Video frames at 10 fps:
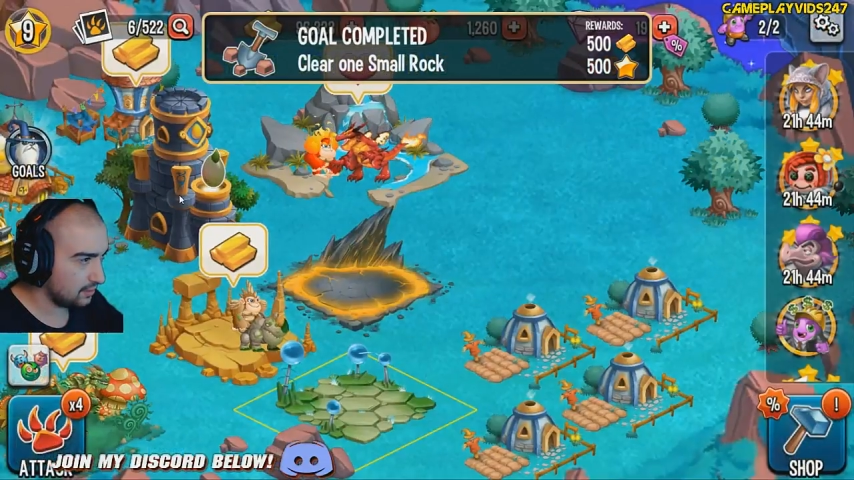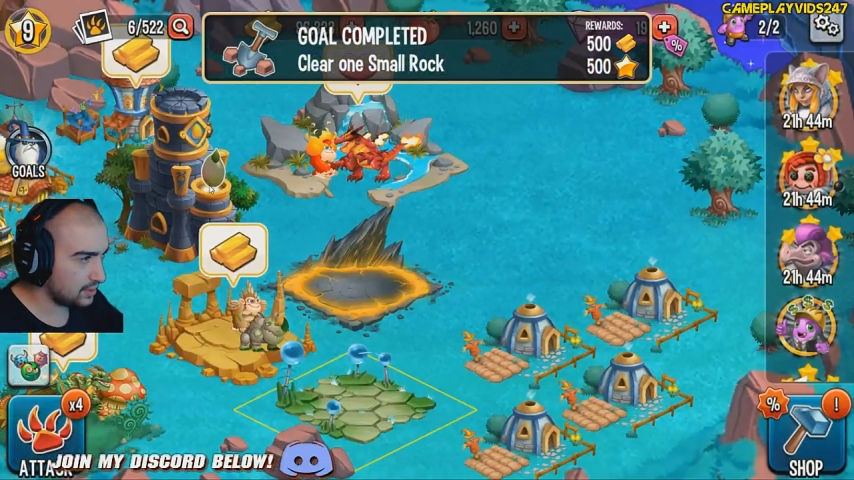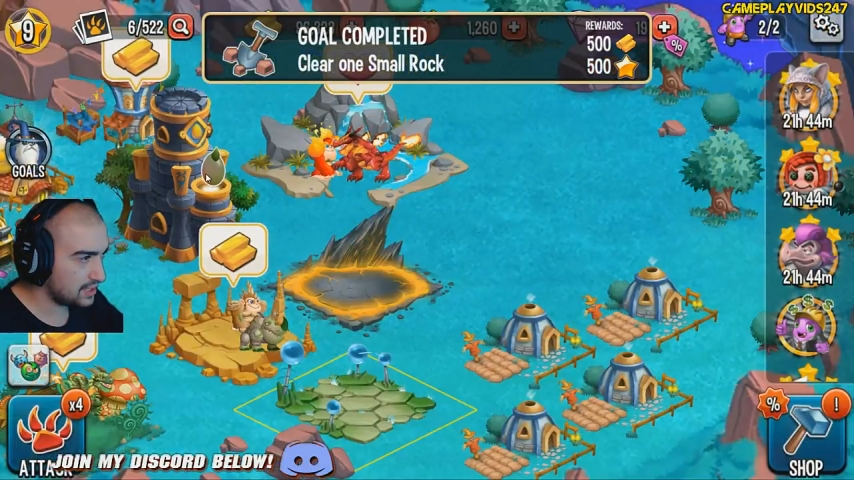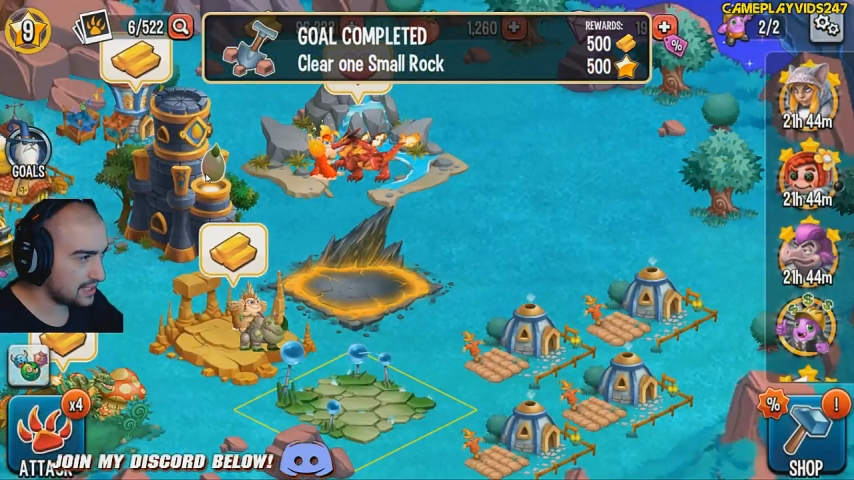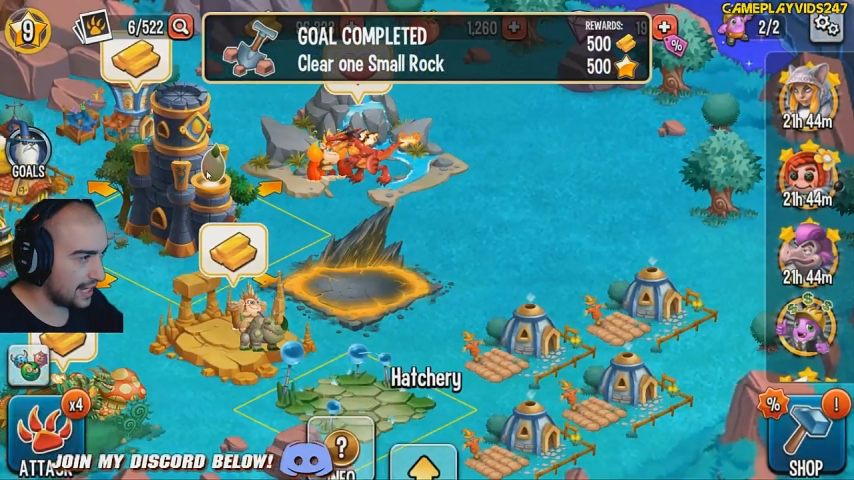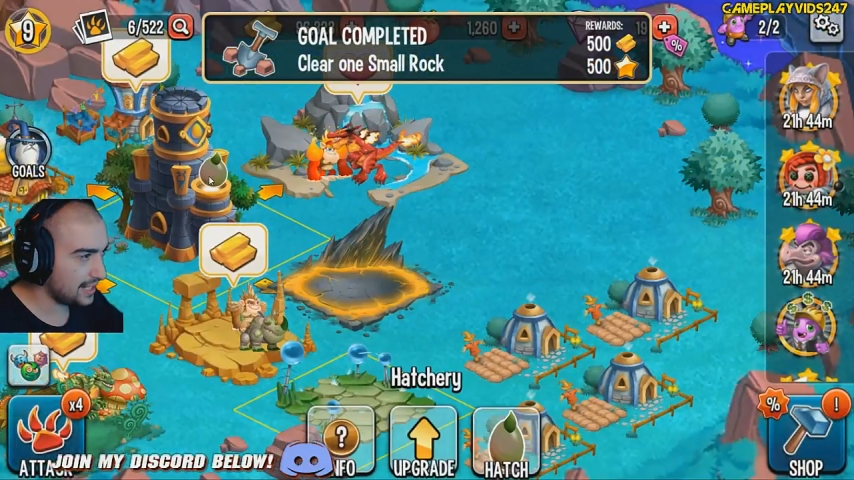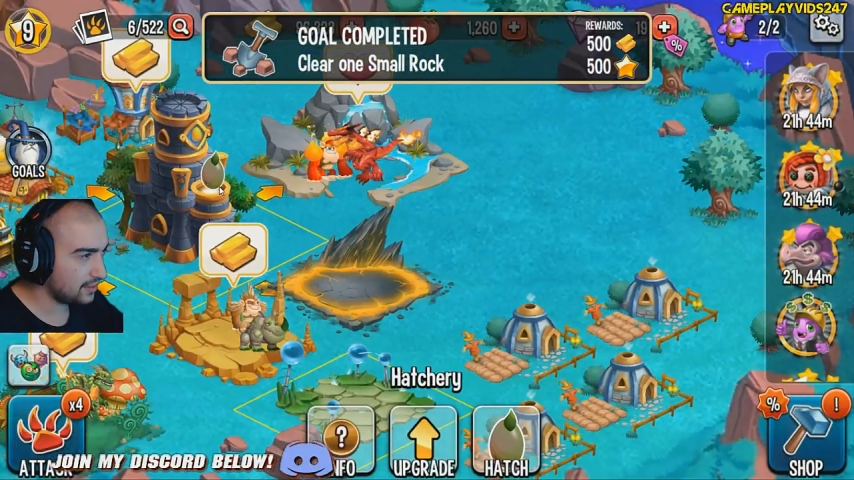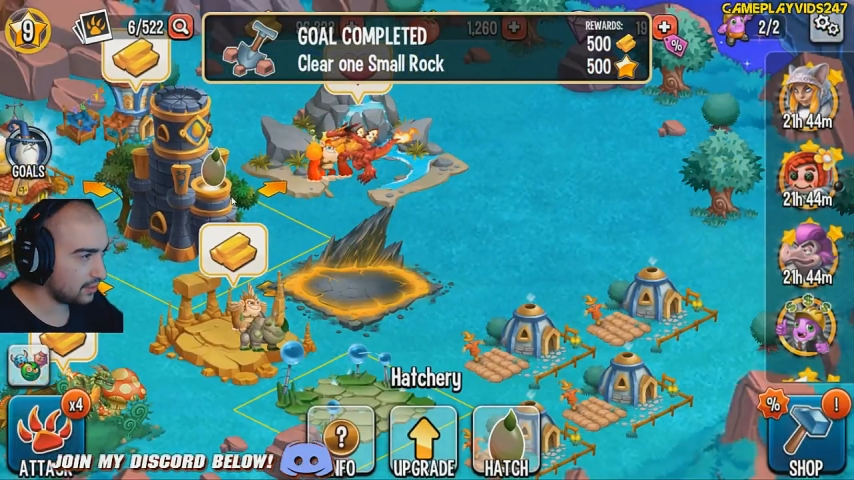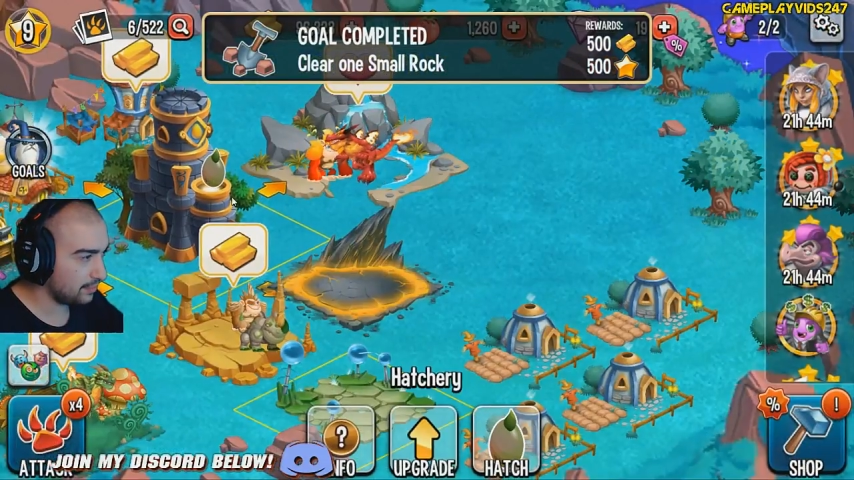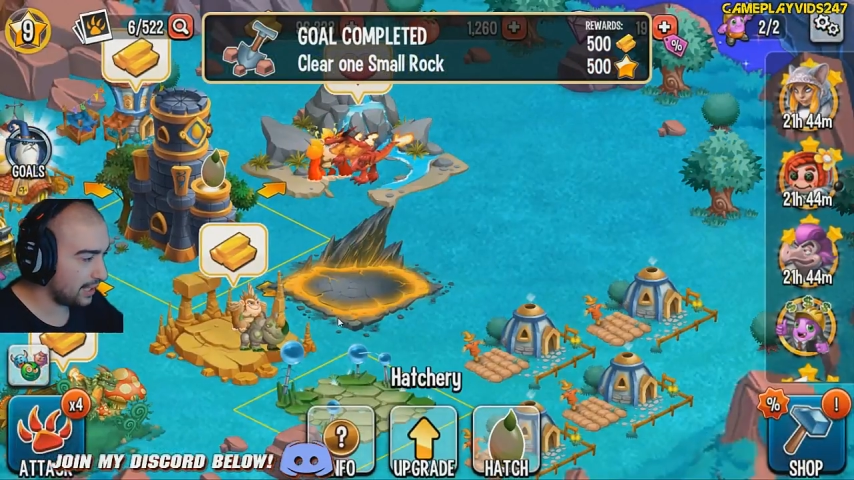What's this
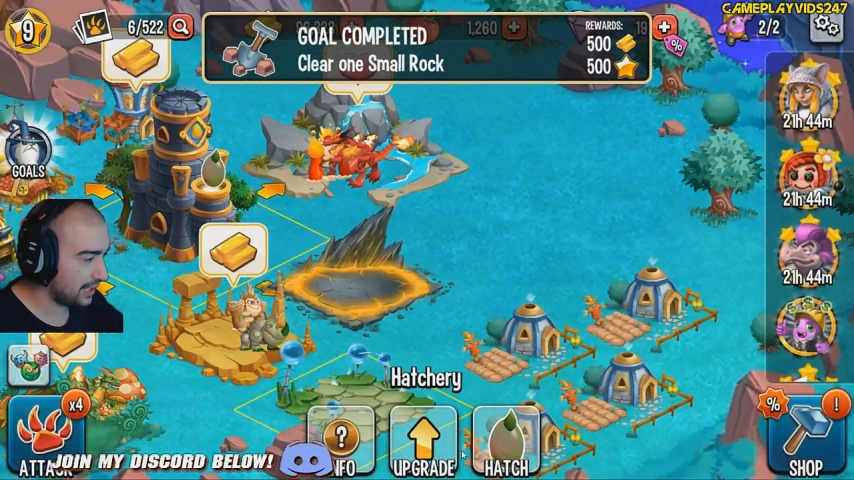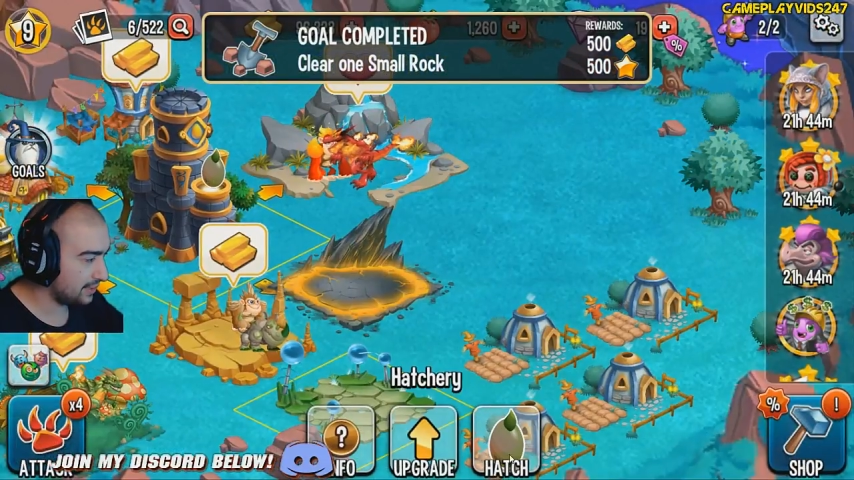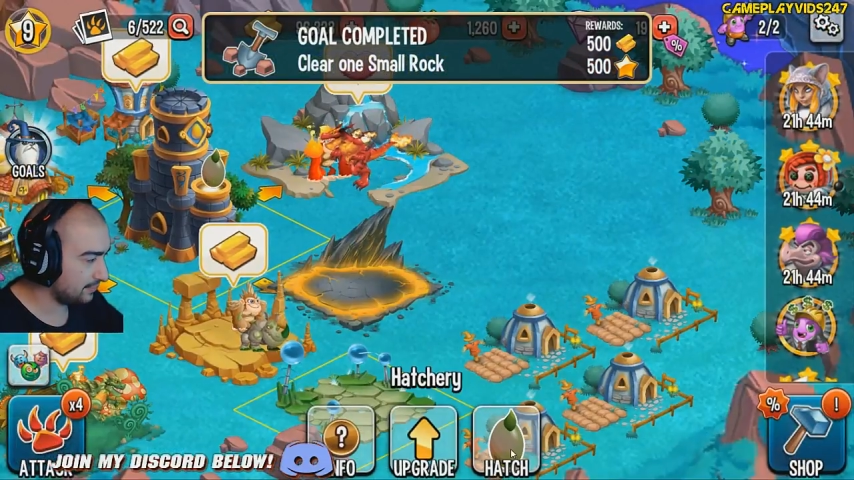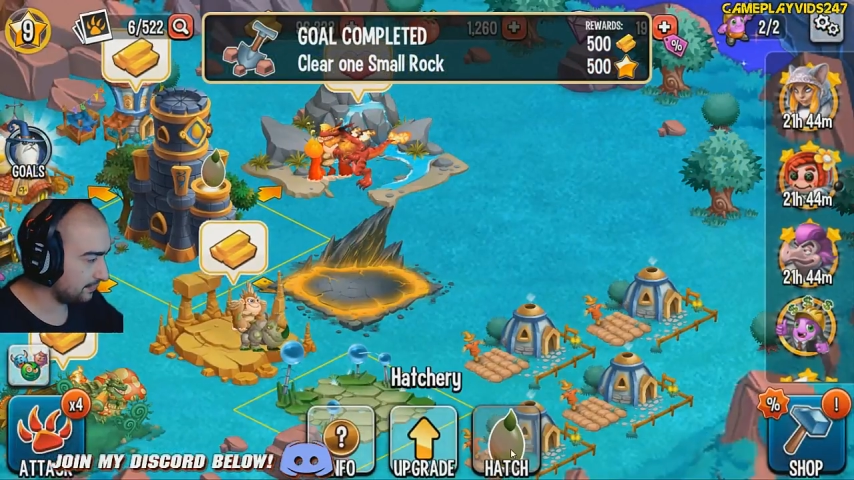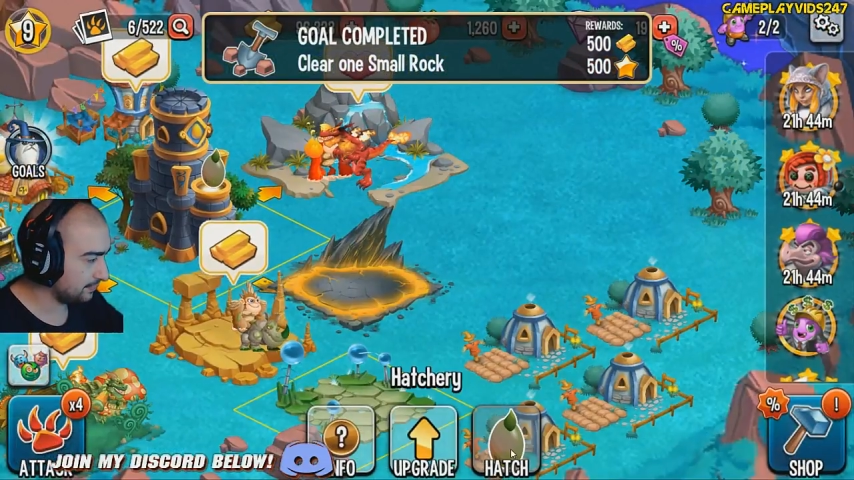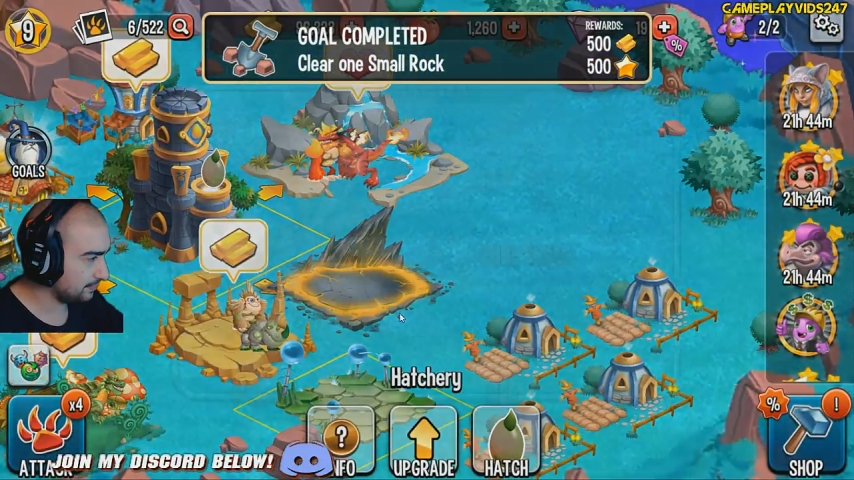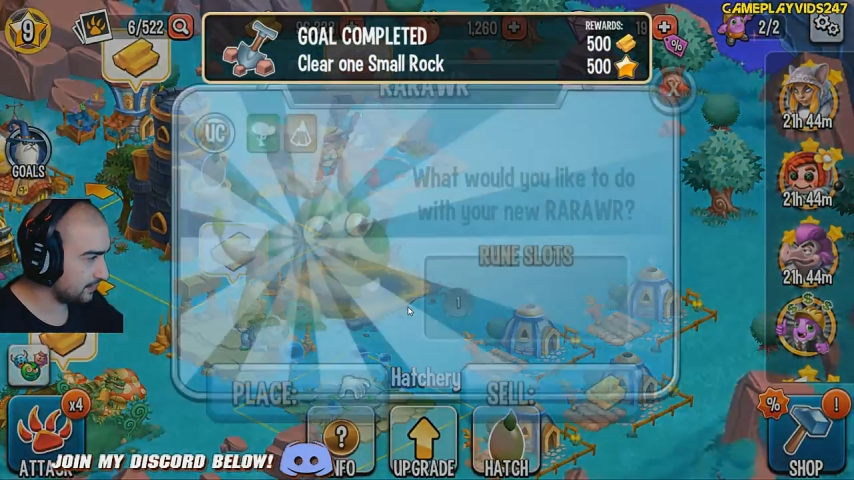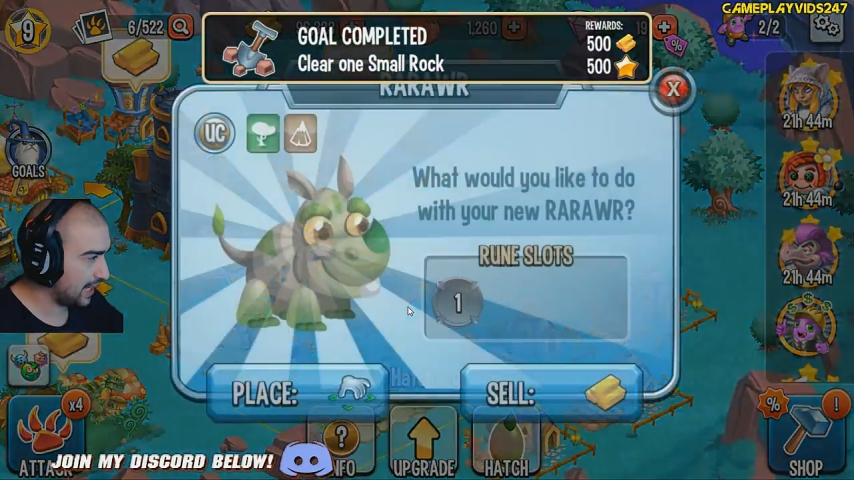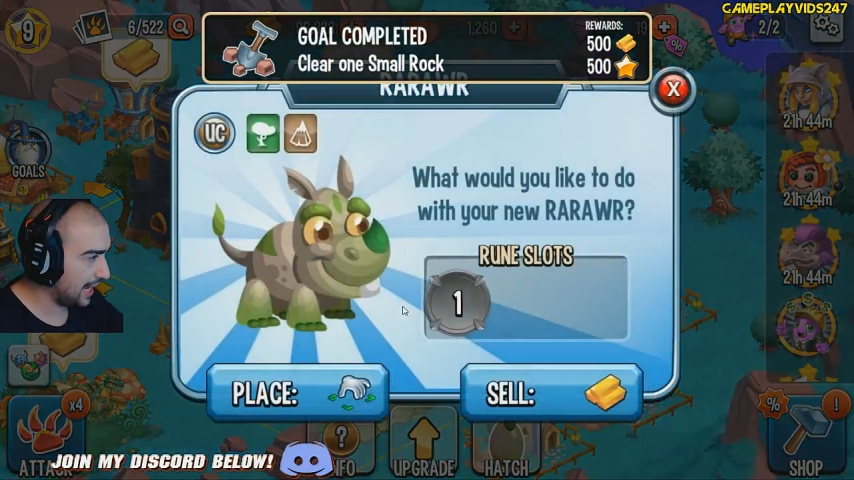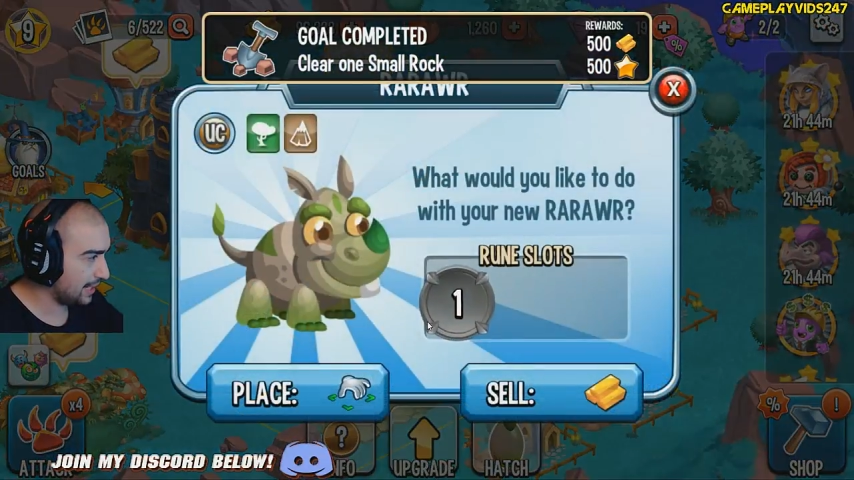egg gonna be?
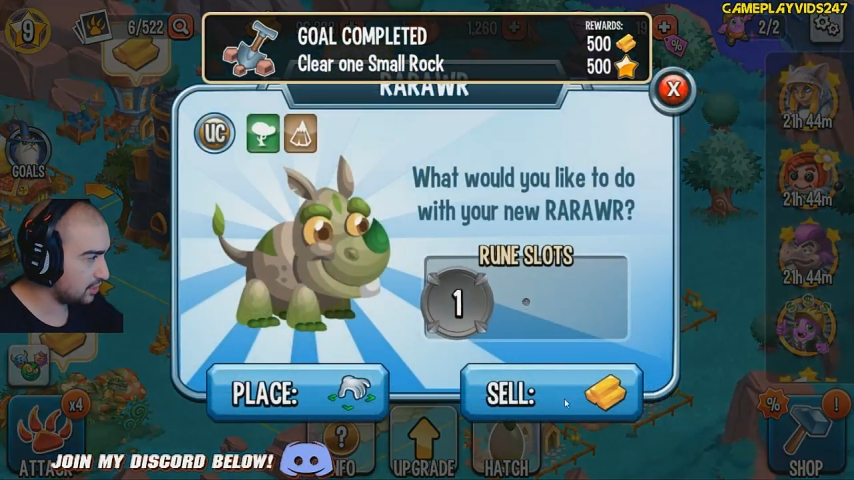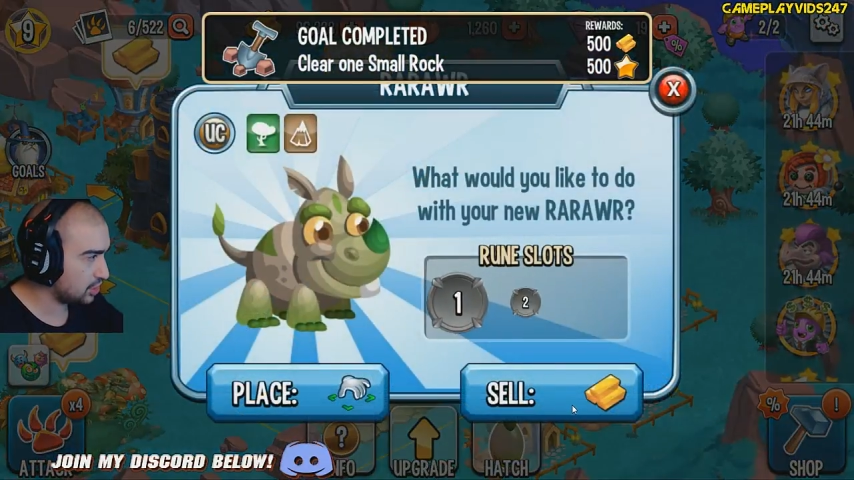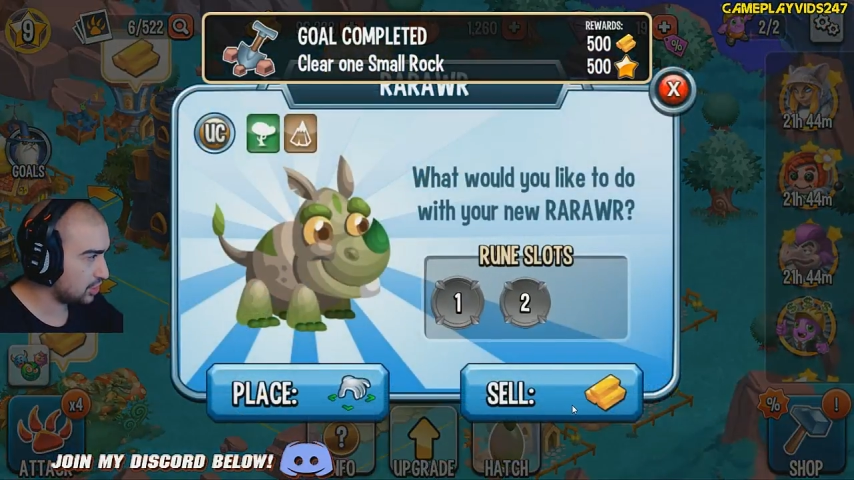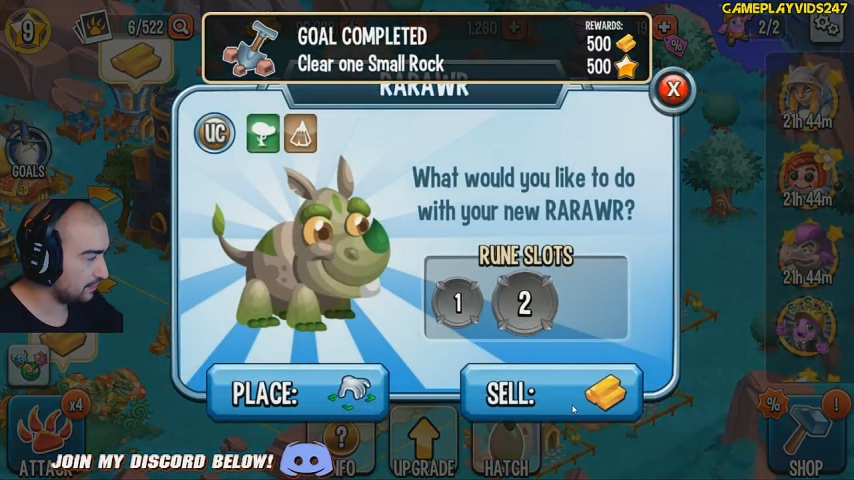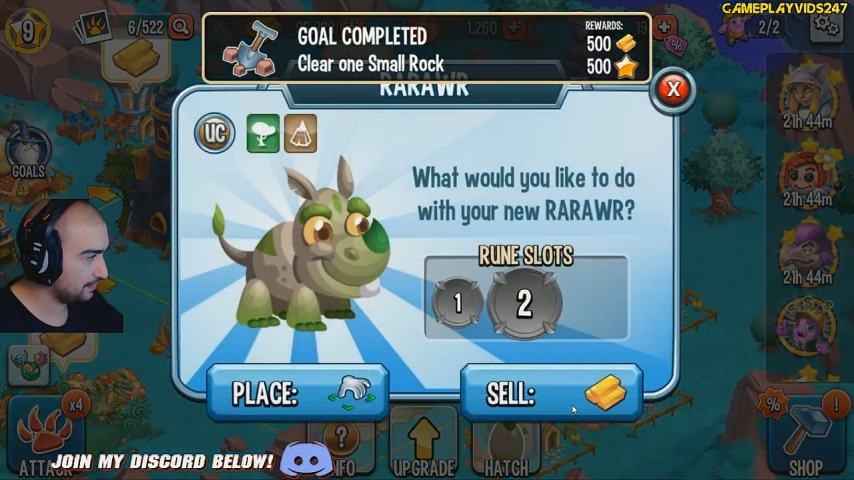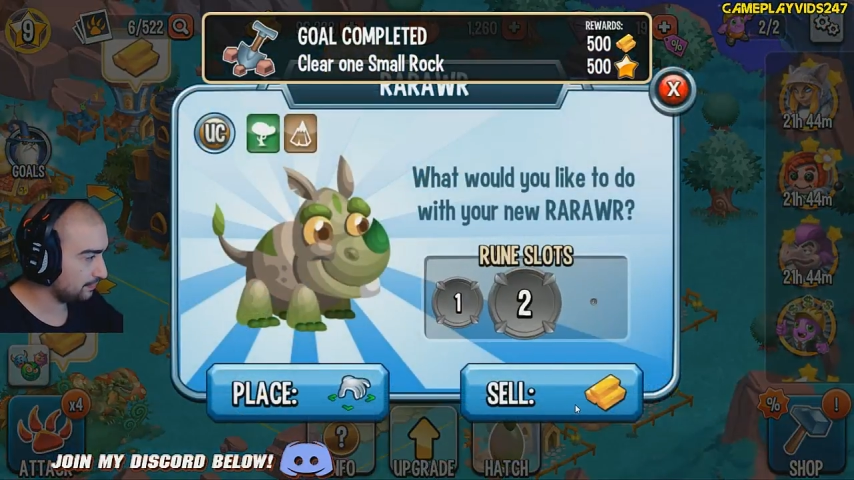Hatch.